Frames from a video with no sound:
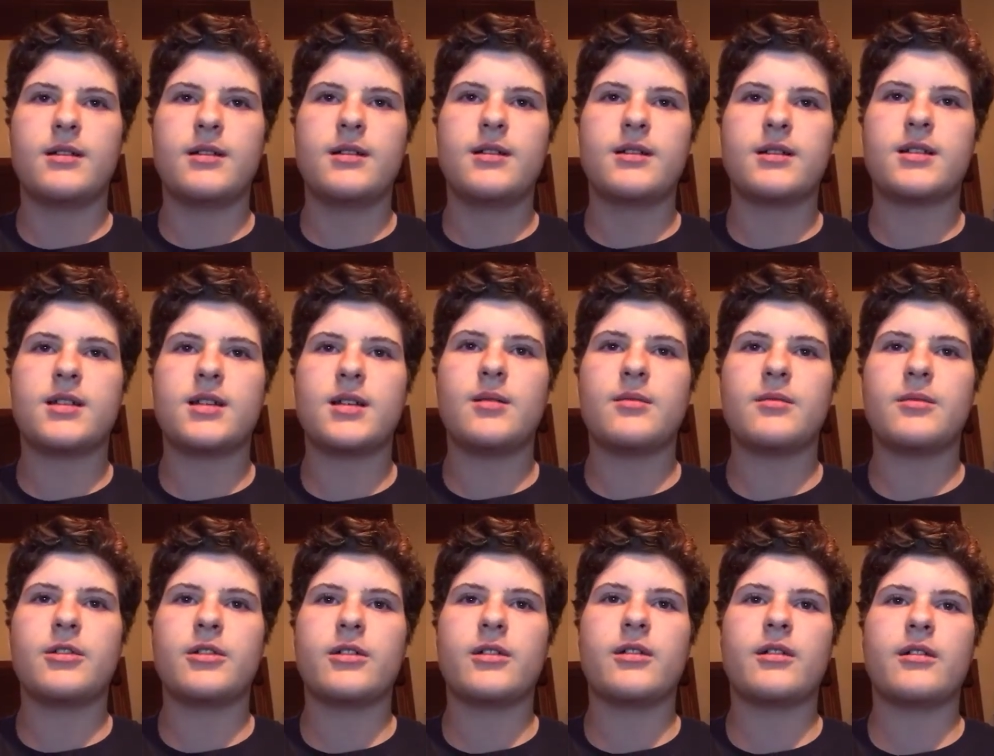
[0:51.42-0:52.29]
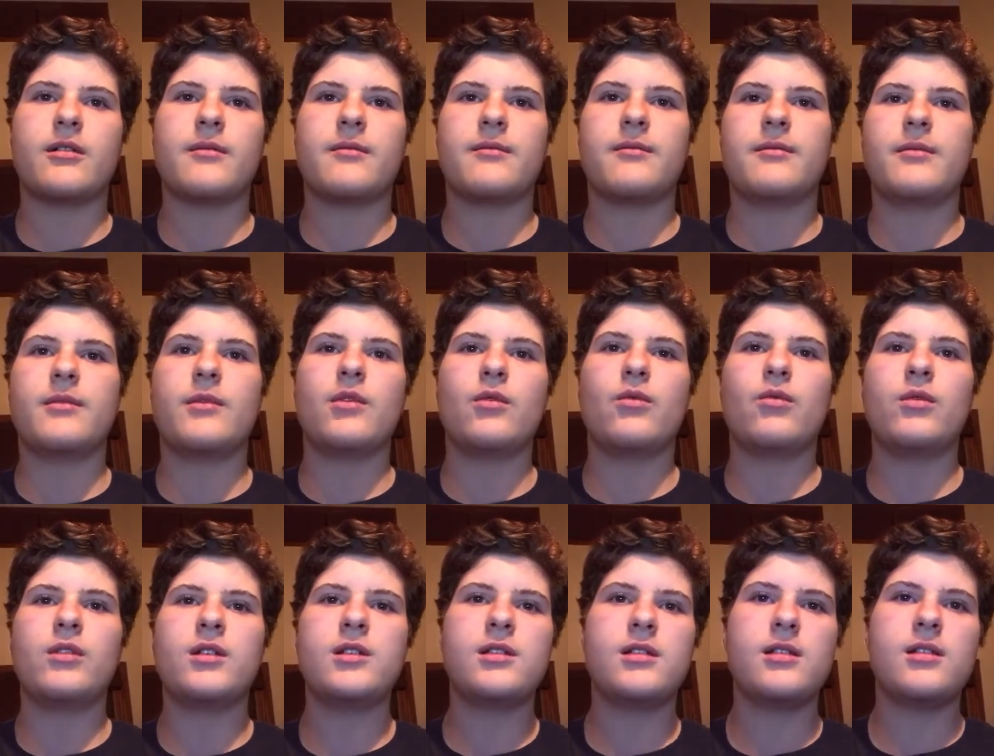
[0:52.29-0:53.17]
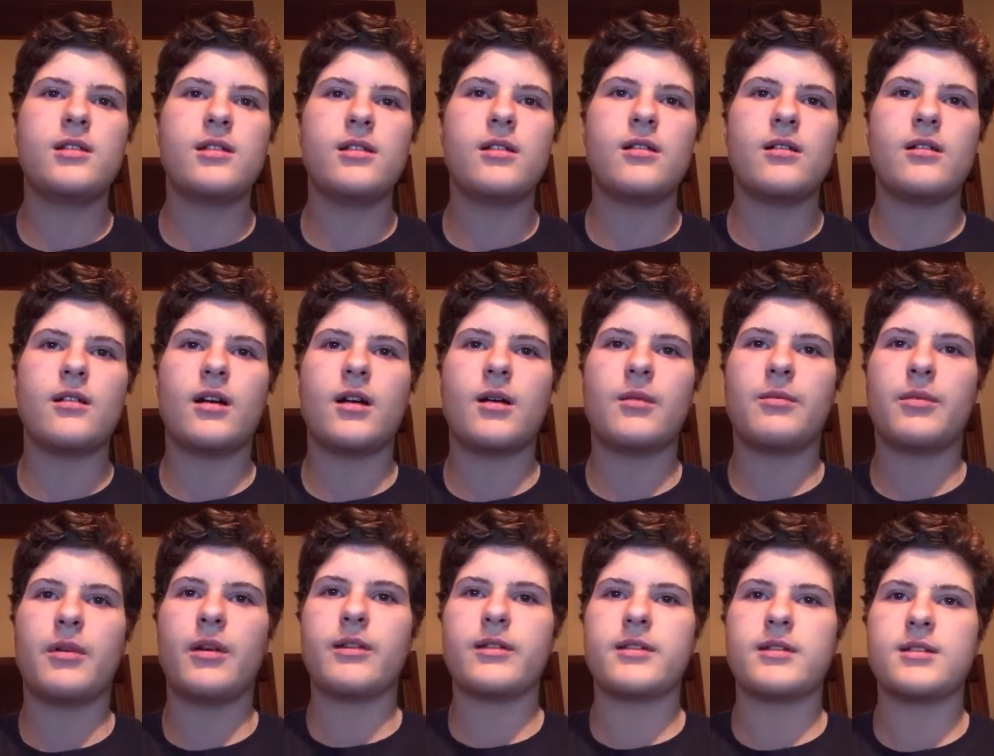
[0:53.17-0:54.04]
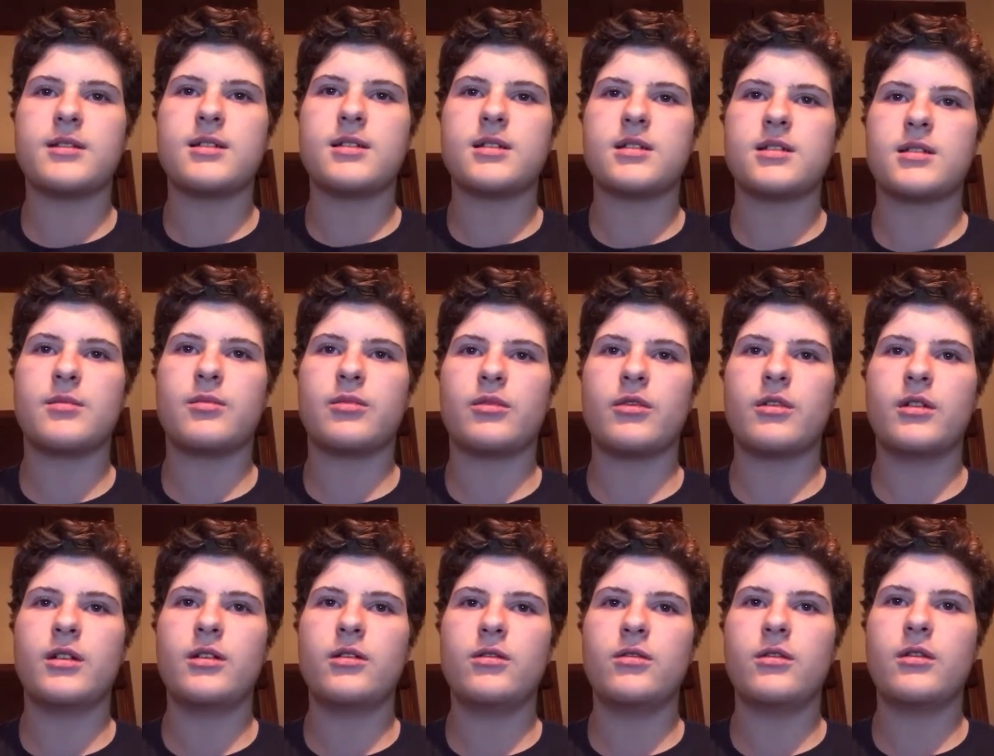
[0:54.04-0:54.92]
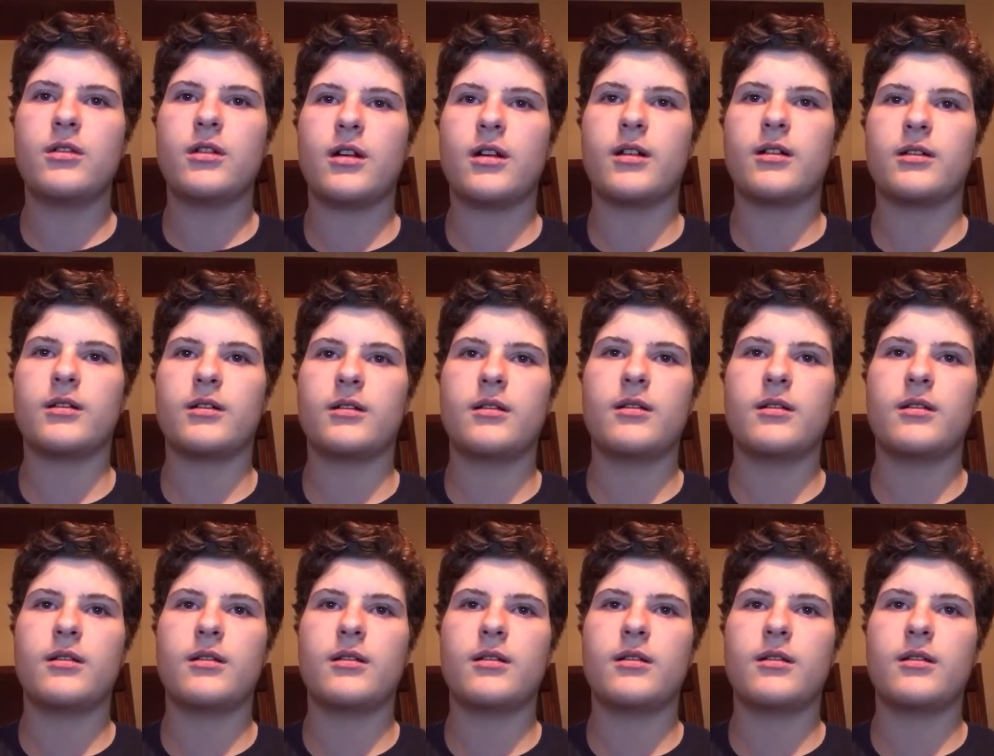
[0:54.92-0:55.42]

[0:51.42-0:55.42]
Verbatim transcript: Summary: Was the hypothesis supported or not?